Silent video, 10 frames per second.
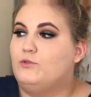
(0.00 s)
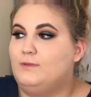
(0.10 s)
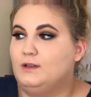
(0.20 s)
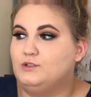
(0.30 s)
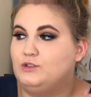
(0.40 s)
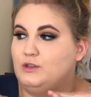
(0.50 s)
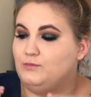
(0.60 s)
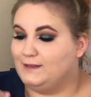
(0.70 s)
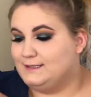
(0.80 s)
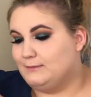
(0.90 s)
Moving on to the
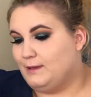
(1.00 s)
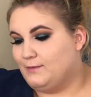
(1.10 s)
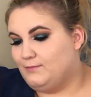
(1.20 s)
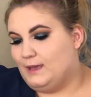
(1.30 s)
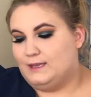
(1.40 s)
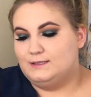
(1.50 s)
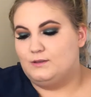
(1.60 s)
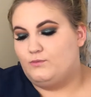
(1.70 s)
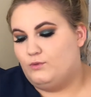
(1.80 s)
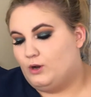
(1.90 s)
rest of my face.
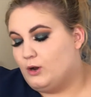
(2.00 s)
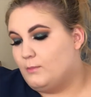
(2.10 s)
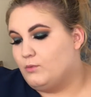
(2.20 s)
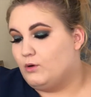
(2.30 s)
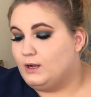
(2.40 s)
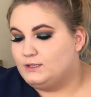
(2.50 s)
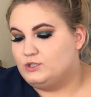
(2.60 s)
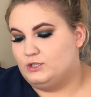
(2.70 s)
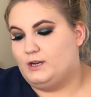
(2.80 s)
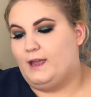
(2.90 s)
For
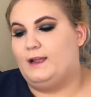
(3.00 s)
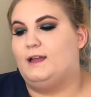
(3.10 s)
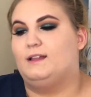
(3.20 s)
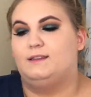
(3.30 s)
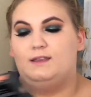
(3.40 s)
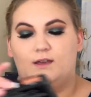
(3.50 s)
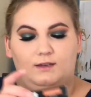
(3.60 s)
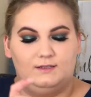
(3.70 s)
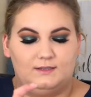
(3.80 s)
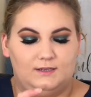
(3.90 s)
bronzer, I got the
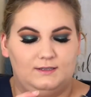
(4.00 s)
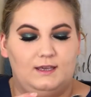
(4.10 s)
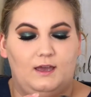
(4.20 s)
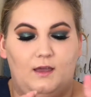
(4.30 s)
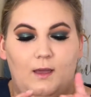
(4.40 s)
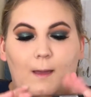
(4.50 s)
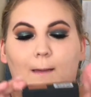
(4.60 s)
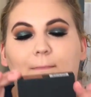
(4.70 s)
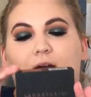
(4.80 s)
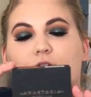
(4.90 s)
Anastasia
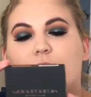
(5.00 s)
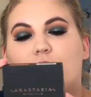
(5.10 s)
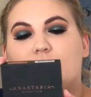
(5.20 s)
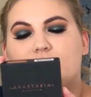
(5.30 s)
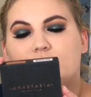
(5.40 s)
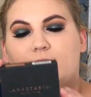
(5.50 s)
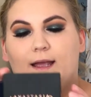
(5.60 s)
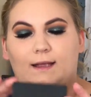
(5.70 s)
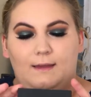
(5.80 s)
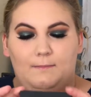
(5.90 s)
powder bronzer.
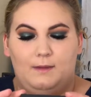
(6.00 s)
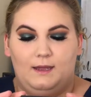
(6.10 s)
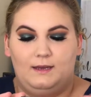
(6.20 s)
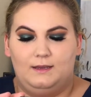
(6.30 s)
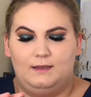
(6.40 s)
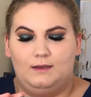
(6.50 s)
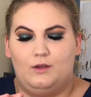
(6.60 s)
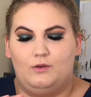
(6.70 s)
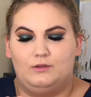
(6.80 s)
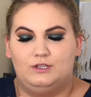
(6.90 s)
I got mine in
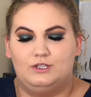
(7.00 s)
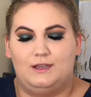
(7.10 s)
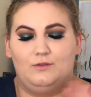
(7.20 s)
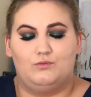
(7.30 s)
the shade